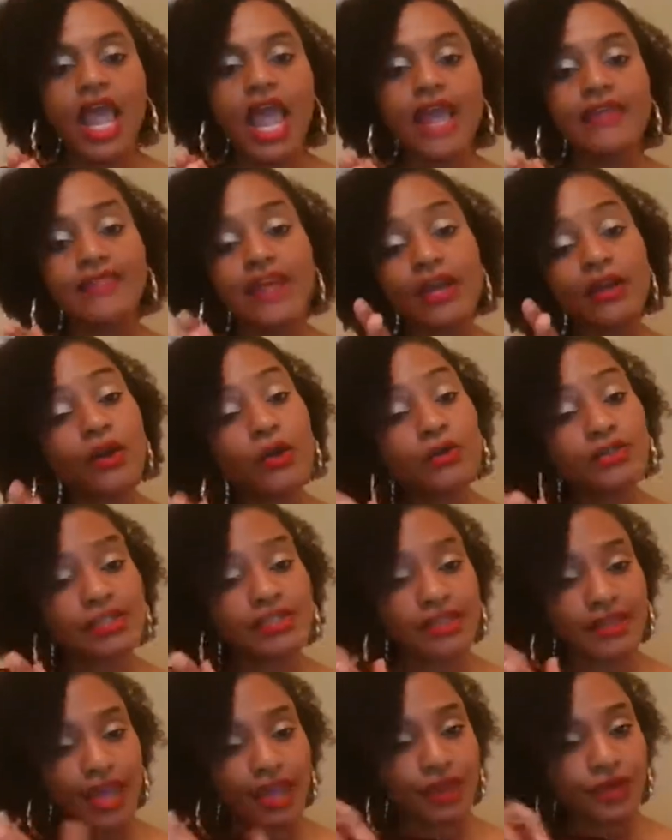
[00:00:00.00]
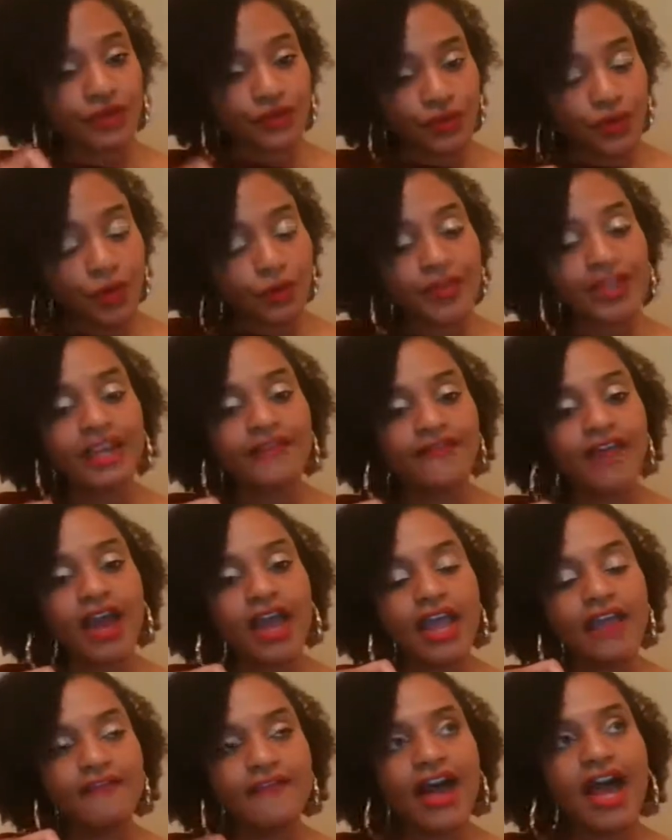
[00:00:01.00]
And that goes into that control thing. If
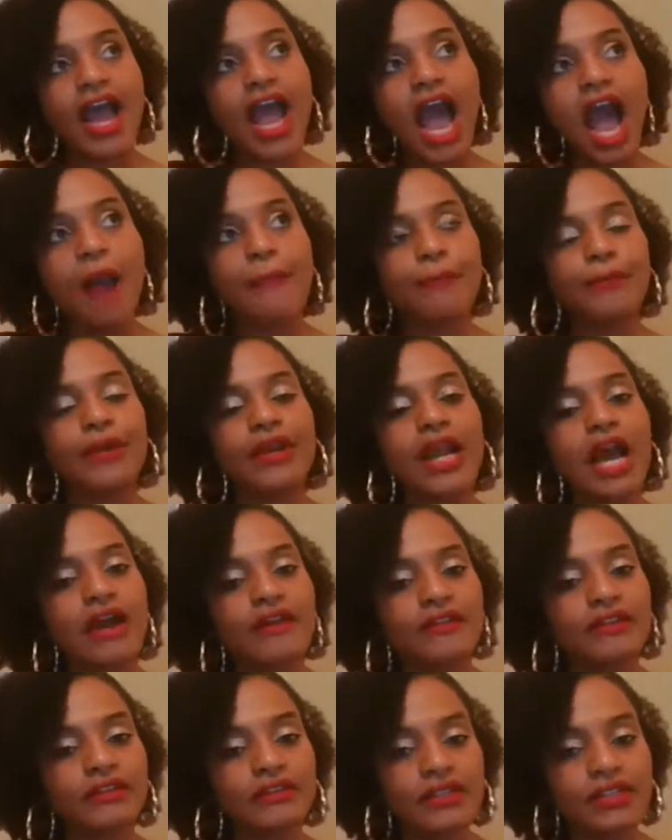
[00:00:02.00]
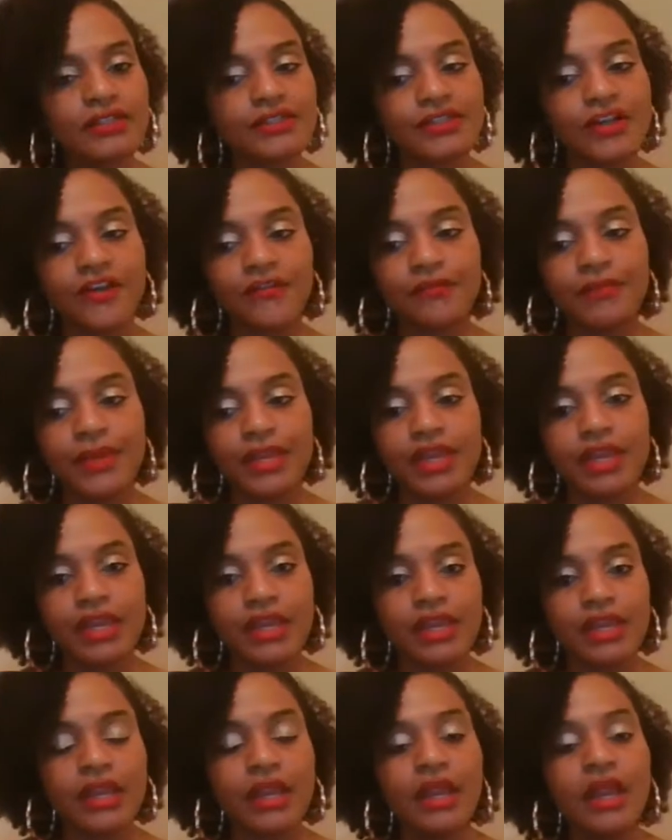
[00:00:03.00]
I operate out of the lens of
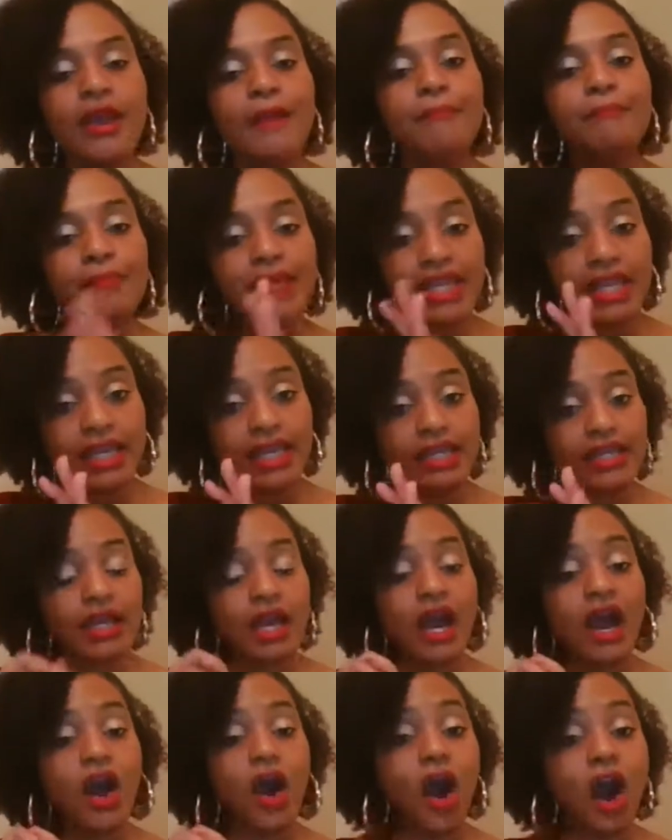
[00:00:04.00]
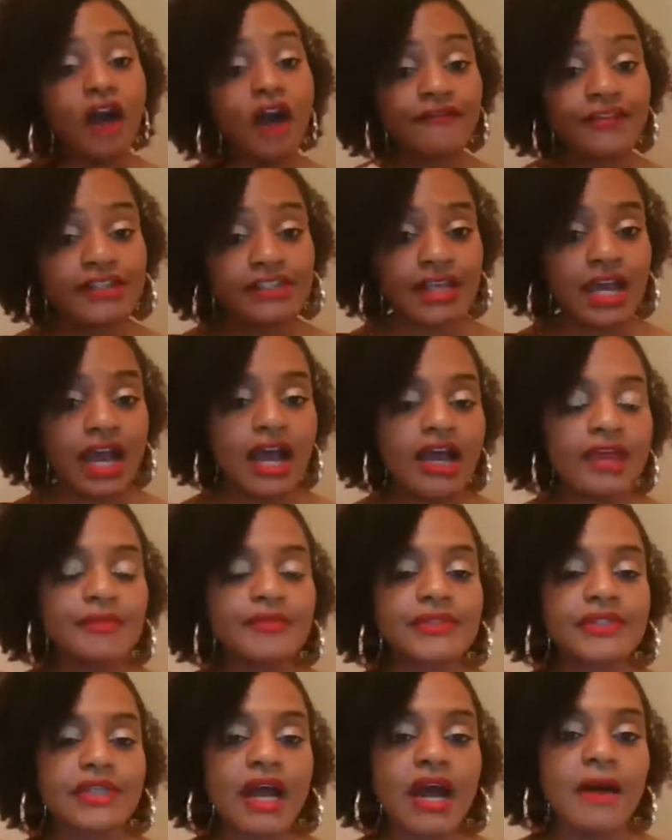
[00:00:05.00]
being mean,
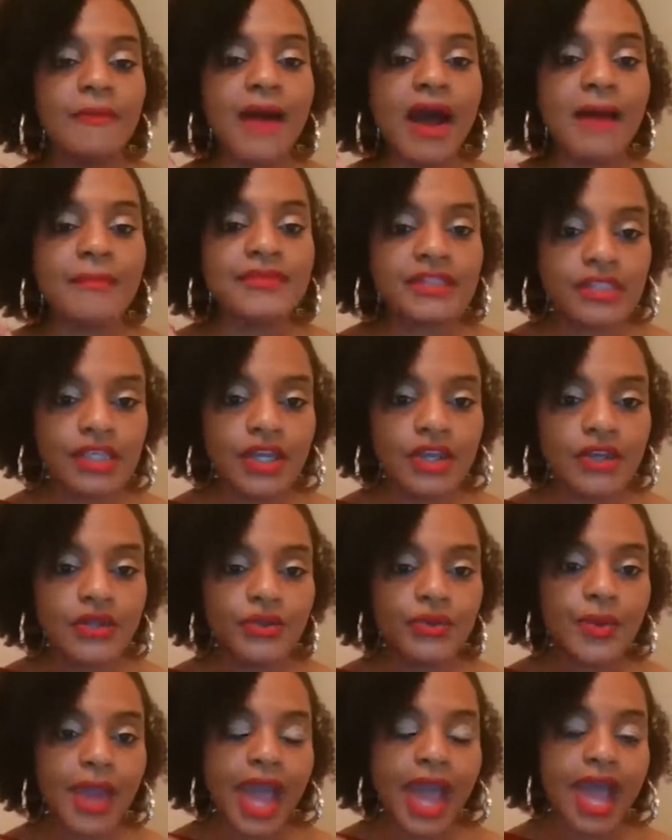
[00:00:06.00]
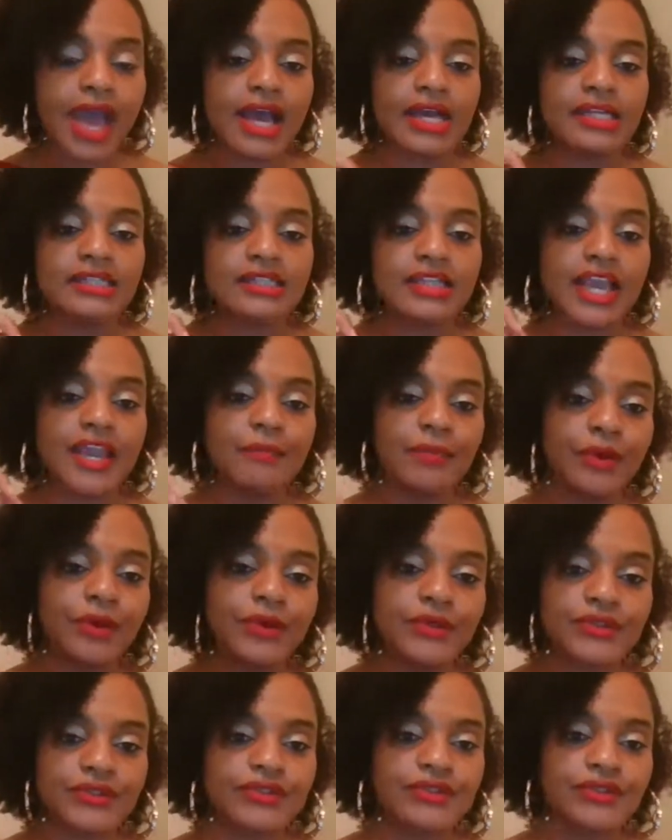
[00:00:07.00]
oftentimes I'm seeing you as a
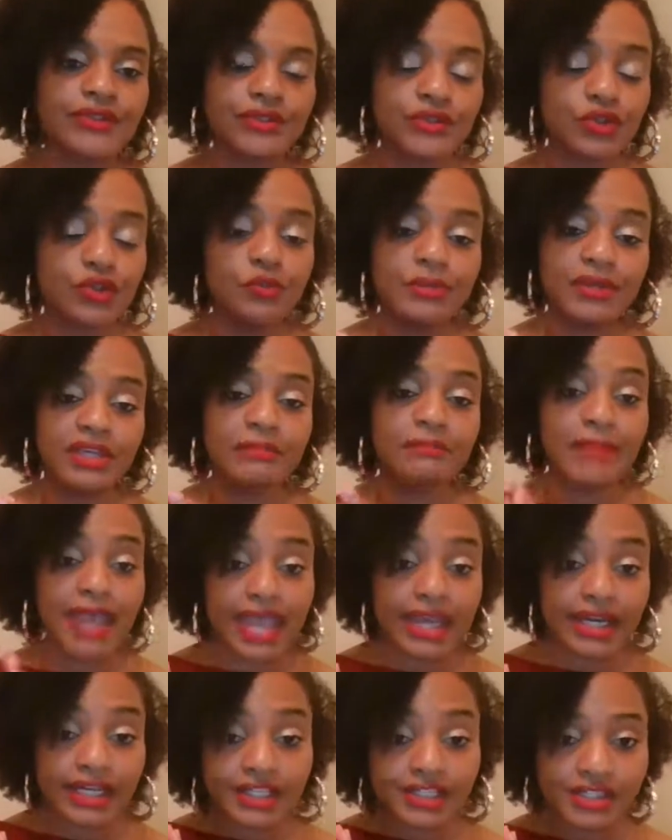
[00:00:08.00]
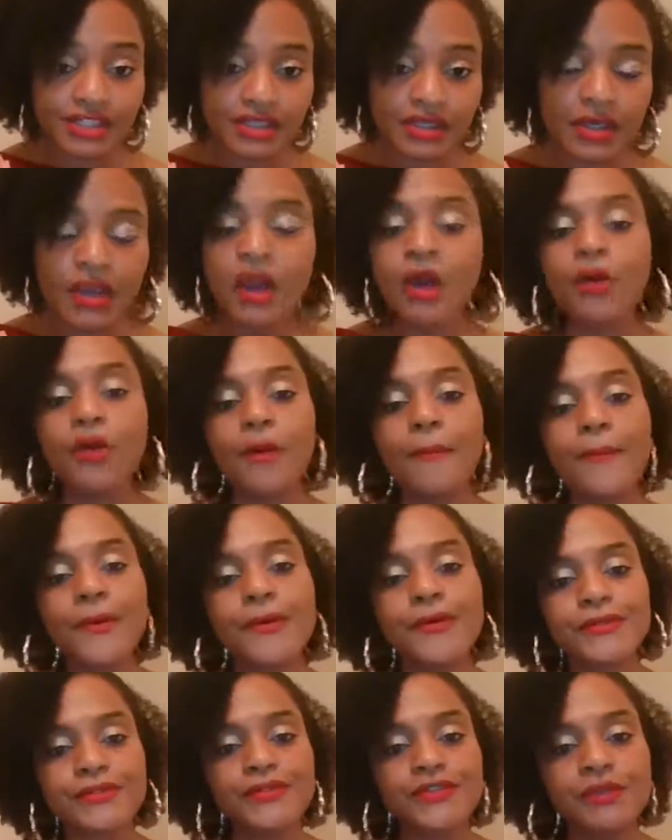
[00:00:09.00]
person to be managed or a
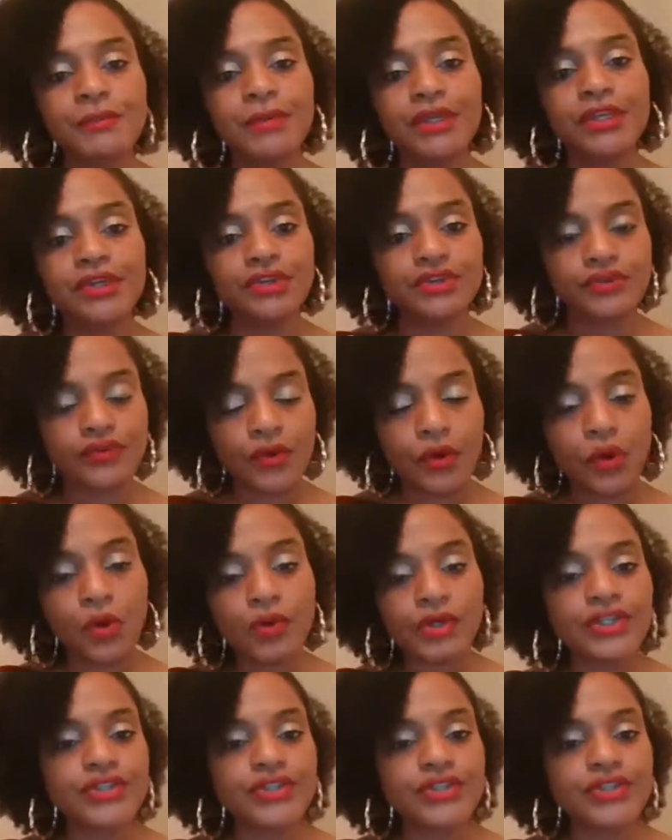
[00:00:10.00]
person to be controlled.